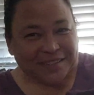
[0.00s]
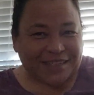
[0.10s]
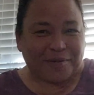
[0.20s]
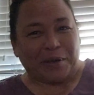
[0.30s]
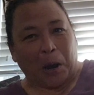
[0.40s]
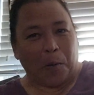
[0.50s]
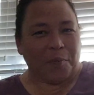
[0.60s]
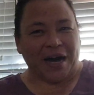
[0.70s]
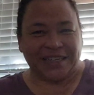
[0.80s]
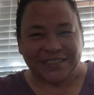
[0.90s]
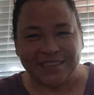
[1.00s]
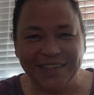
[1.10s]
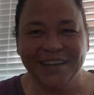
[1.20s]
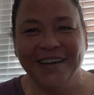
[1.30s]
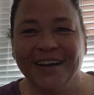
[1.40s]
Gotta be all modest.
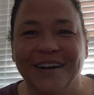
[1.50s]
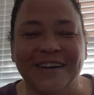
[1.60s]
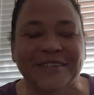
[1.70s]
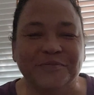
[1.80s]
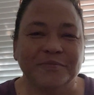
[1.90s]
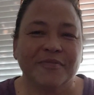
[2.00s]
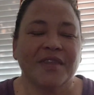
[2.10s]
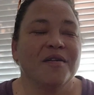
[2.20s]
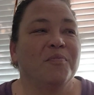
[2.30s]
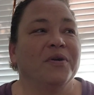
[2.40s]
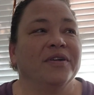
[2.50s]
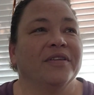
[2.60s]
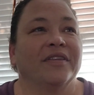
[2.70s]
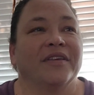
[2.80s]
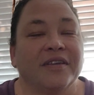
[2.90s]

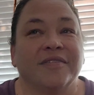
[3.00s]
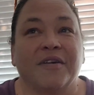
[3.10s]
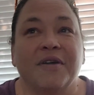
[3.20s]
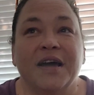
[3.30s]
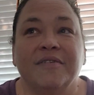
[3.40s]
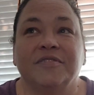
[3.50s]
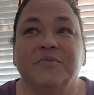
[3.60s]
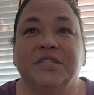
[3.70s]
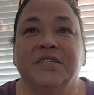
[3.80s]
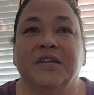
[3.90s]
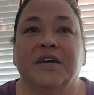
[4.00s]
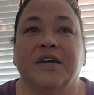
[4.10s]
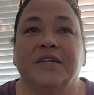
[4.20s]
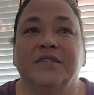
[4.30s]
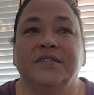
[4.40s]
But so I have some
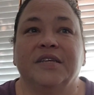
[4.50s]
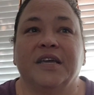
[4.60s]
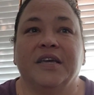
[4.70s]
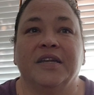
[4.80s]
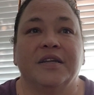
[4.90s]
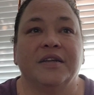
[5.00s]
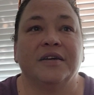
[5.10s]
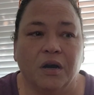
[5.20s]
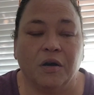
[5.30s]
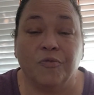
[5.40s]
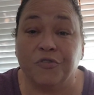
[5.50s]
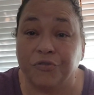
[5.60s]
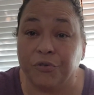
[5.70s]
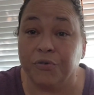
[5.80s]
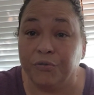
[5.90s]
tendonitis, and the
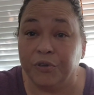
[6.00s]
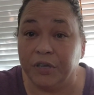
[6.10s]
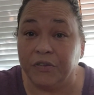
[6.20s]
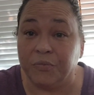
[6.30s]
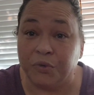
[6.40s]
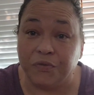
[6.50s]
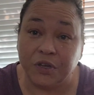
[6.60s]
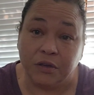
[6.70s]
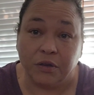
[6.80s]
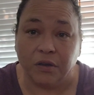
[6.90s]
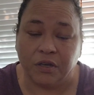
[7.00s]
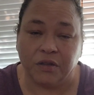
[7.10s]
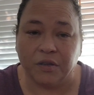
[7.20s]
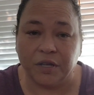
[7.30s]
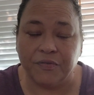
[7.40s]
screw is moving
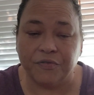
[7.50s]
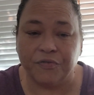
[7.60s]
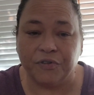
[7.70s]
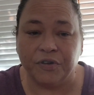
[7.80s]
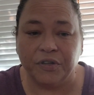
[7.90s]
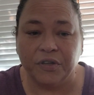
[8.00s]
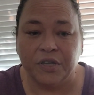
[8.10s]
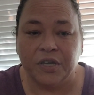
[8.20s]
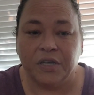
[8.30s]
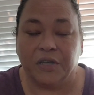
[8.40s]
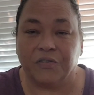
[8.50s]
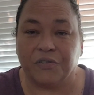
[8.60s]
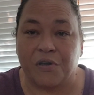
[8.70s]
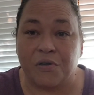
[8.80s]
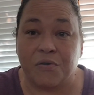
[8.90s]
in the left foot, and
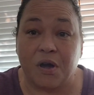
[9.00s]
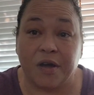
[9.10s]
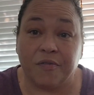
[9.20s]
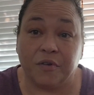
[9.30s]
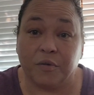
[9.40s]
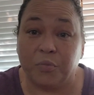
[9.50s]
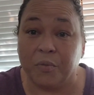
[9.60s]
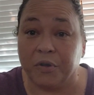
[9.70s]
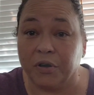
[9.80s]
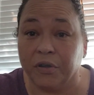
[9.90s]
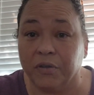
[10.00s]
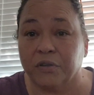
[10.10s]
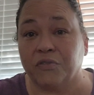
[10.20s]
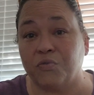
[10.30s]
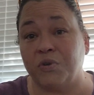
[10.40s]
so I have an appointment on
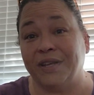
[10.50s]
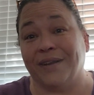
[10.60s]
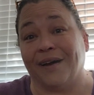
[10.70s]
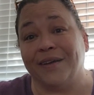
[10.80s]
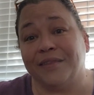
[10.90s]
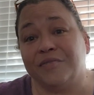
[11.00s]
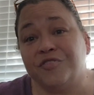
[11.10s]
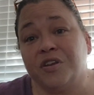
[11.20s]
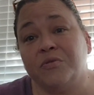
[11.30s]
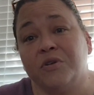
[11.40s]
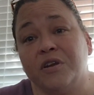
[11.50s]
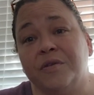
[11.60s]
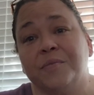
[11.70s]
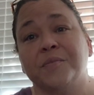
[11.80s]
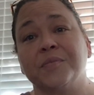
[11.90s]
the 29th of January